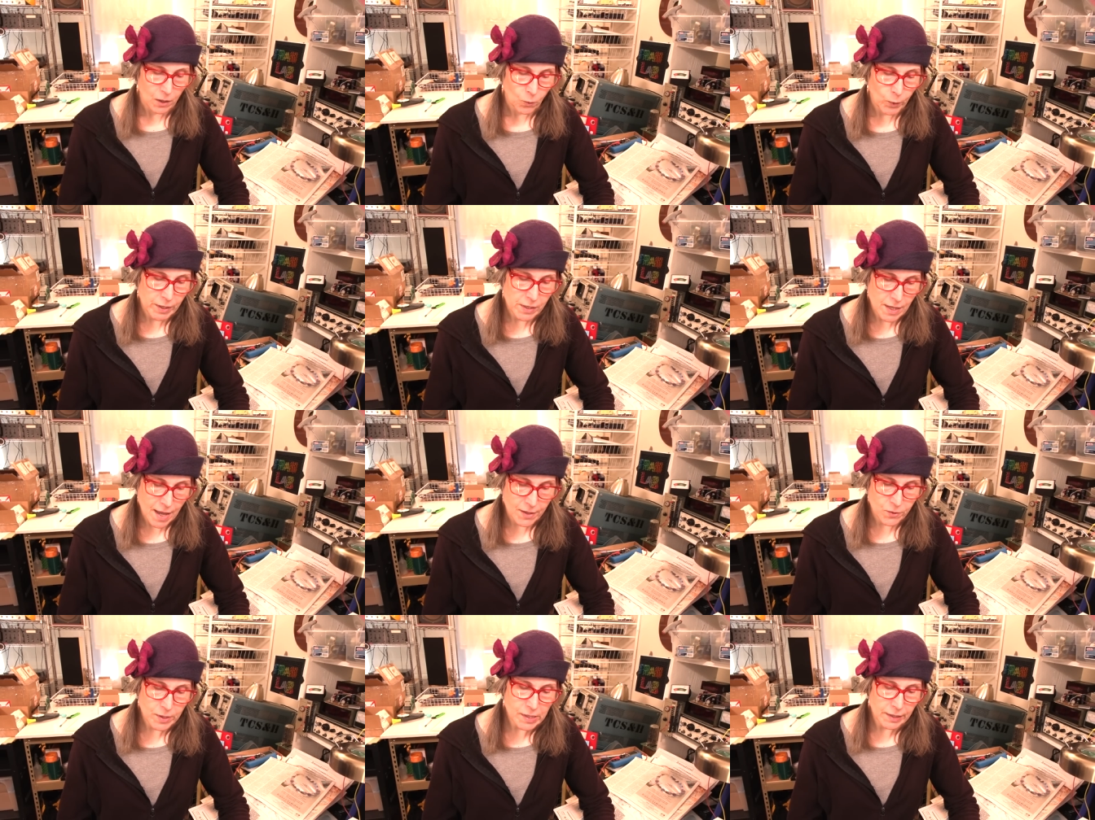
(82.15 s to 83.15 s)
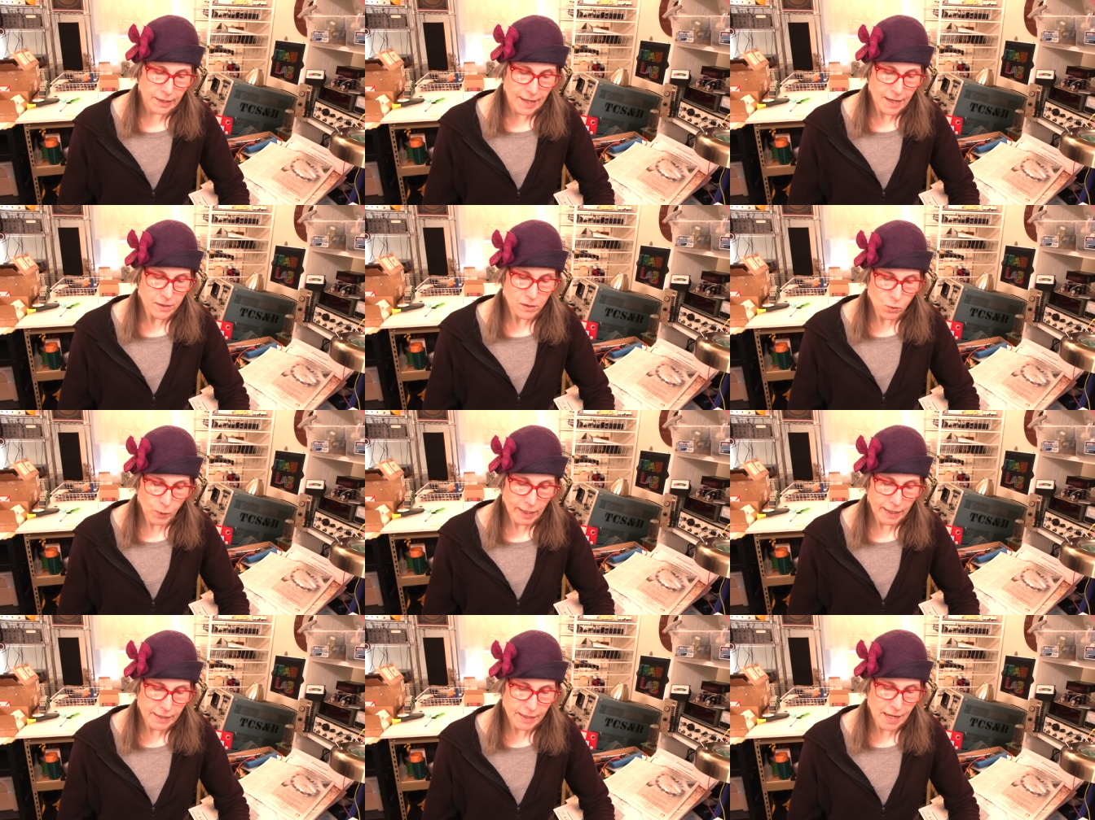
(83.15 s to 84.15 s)
which as recently as
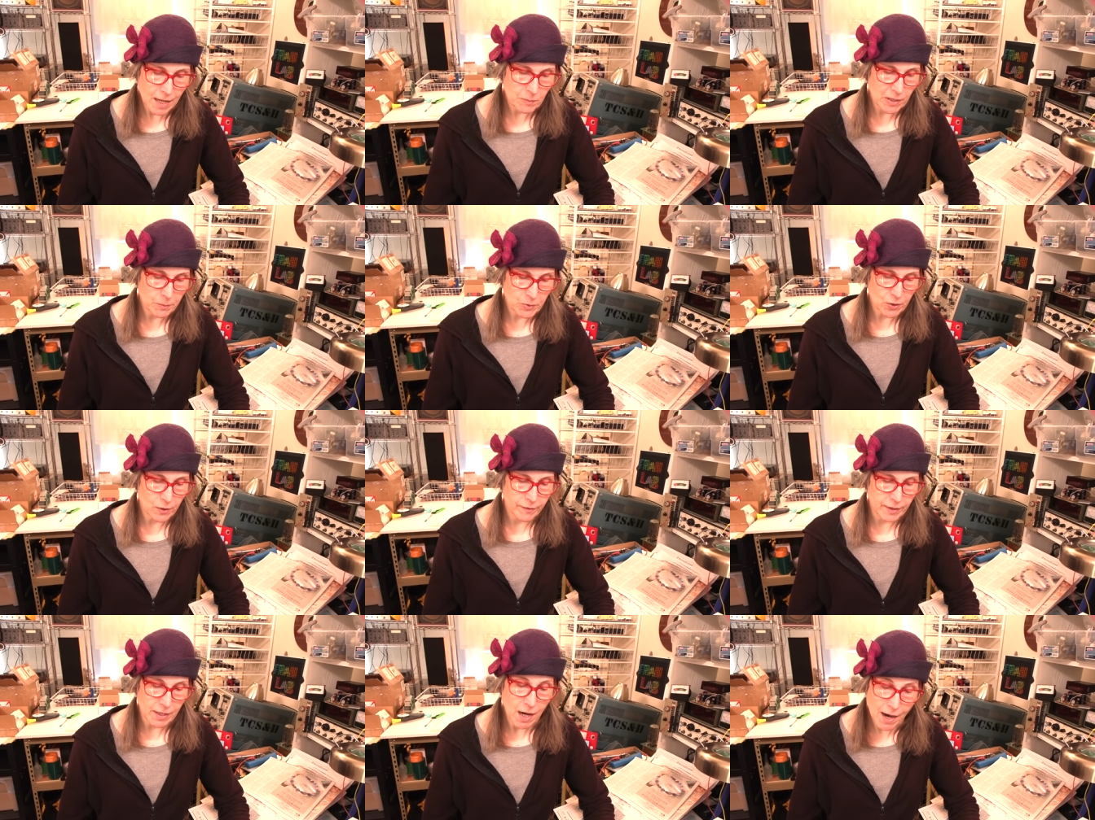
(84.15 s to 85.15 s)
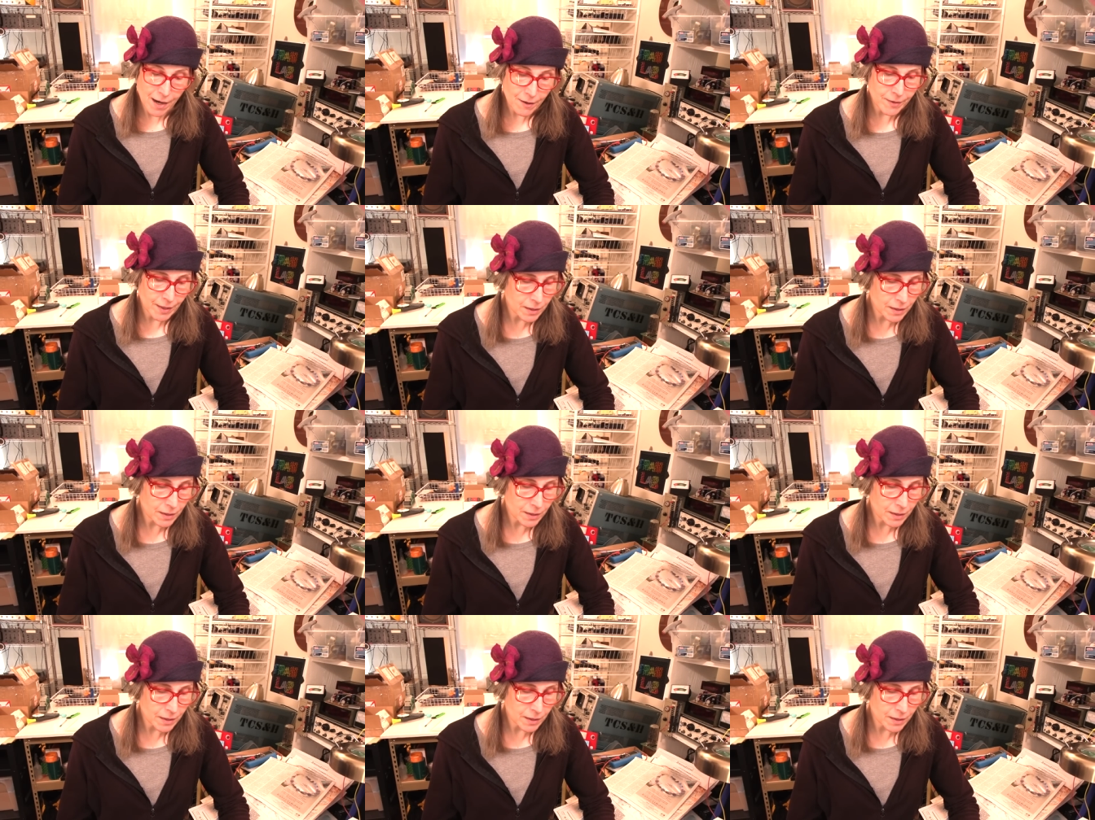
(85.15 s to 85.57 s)
2018 had been observed in higher than